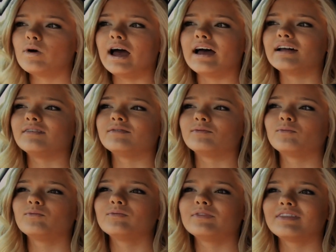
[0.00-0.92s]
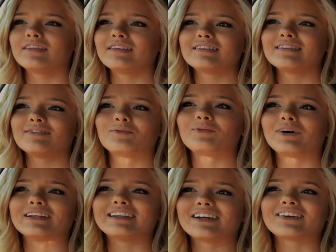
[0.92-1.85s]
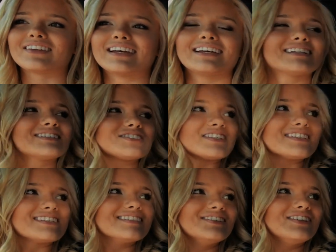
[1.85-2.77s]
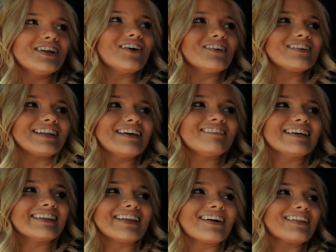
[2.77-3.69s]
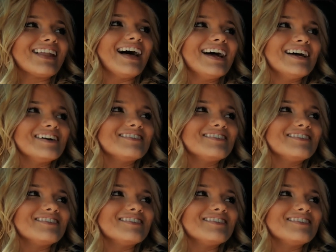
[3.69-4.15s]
and what they're like, just, you know, living their life